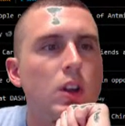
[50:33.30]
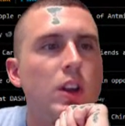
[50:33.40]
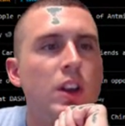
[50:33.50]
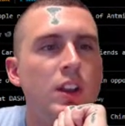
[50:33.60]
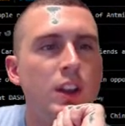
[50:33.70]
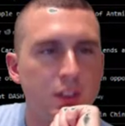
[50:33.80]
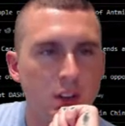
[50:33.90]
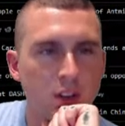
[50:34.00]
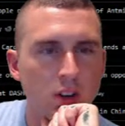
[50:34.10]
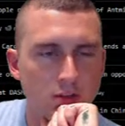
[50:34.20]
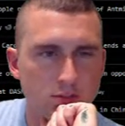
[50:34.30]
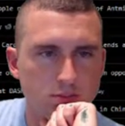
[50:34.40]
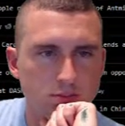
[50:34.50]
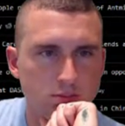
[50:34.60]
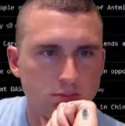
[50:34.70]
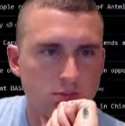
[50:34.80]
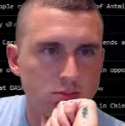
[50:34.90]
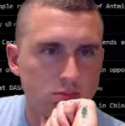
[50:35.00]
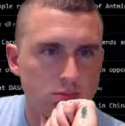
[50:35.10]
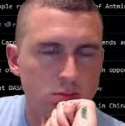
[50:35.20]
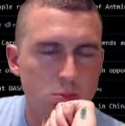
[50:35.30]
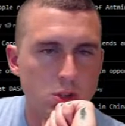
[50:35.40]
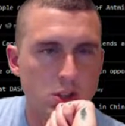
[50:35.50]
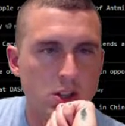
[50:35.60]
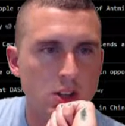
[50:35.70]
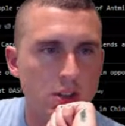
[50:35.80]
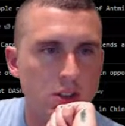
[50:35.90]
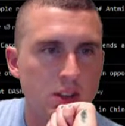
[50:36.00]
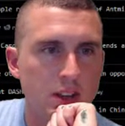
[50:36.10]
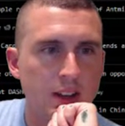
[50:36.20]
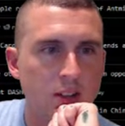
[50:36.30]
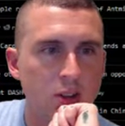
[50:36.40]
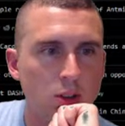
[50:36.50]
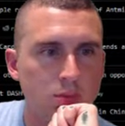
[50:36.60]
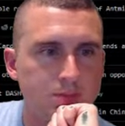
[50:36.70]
Nothing at all. Nothing at all.